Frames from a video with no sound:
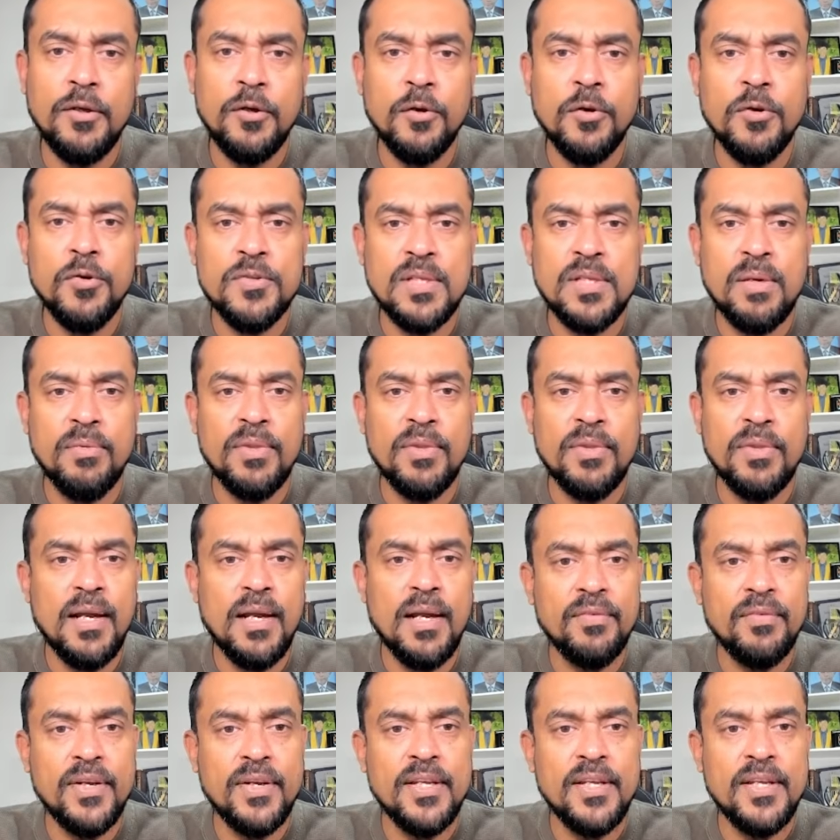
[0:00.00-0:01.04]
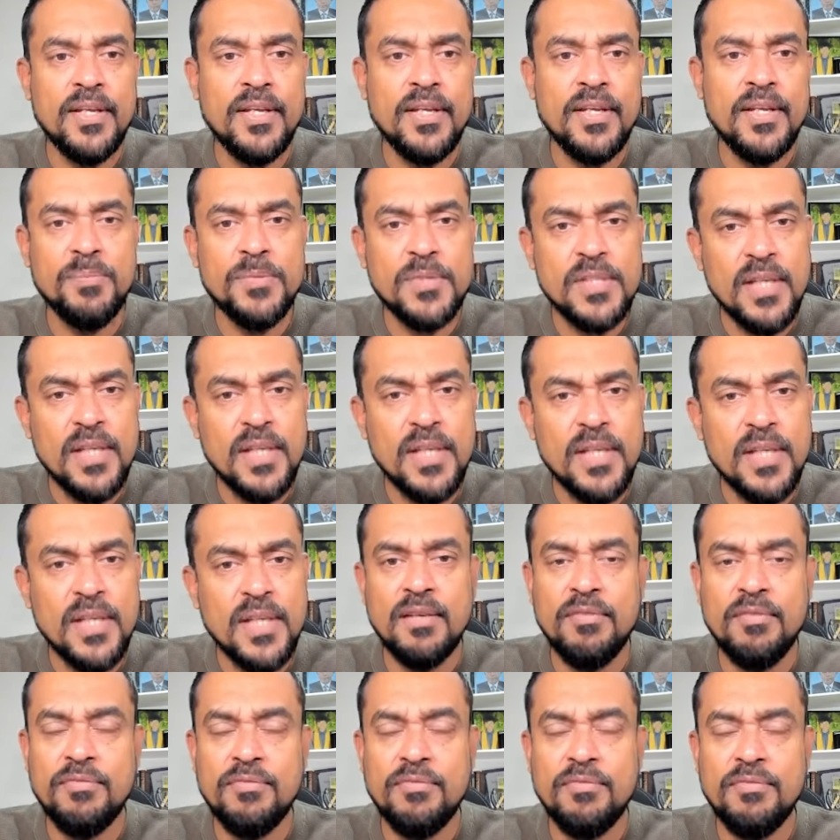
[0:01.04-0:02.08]
some of the country's websites in
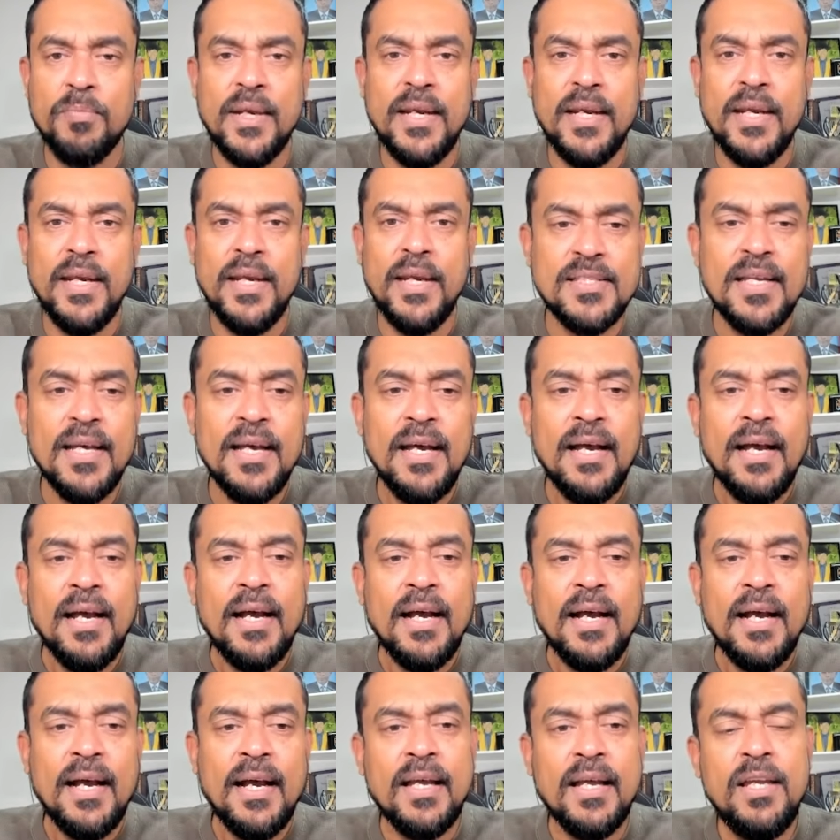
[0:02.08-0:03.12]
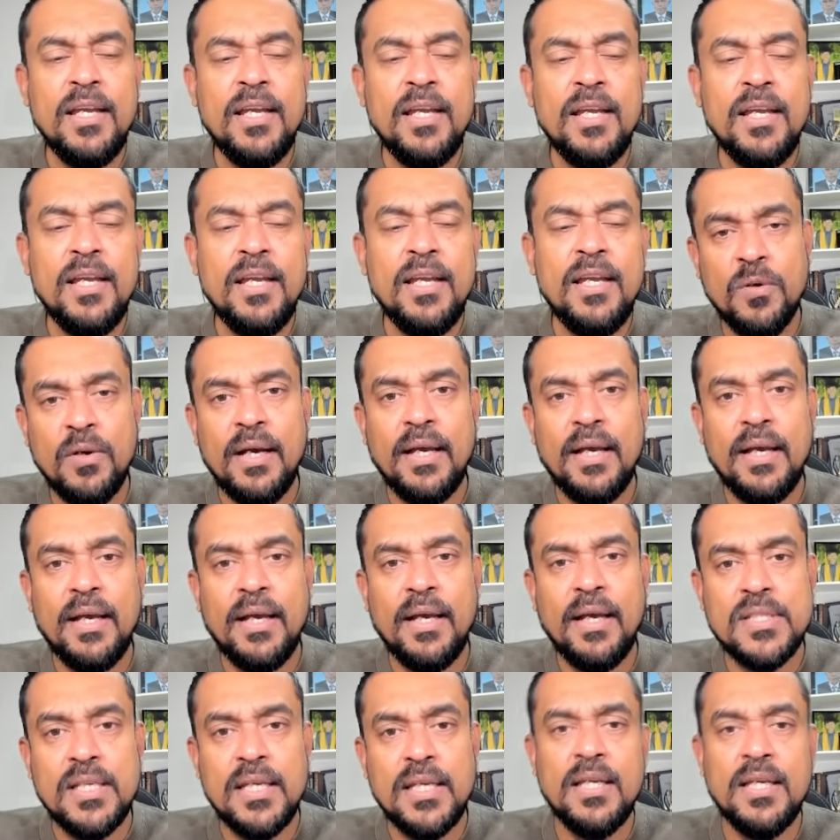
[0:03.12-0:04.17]
a few minutes. I have
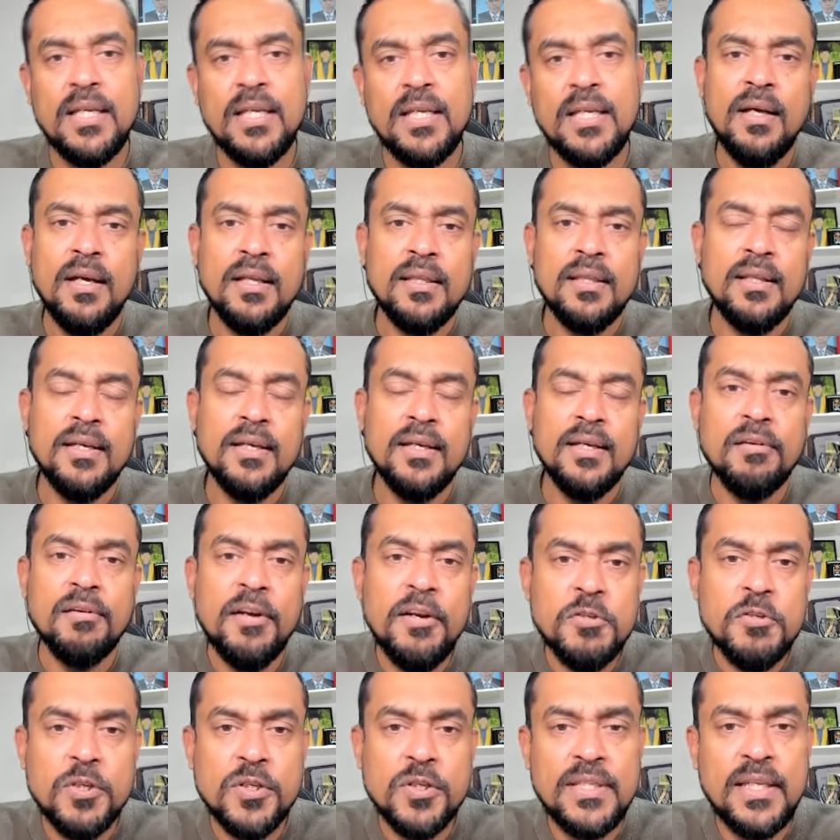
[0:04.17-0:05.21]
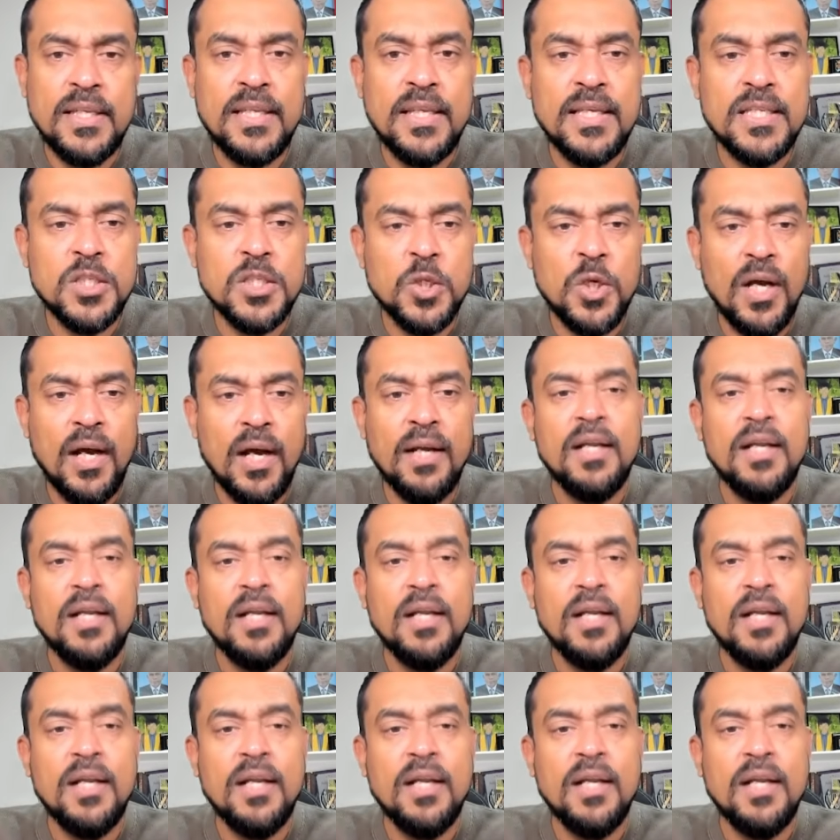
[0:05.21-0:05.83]
seen the screenshots that they shared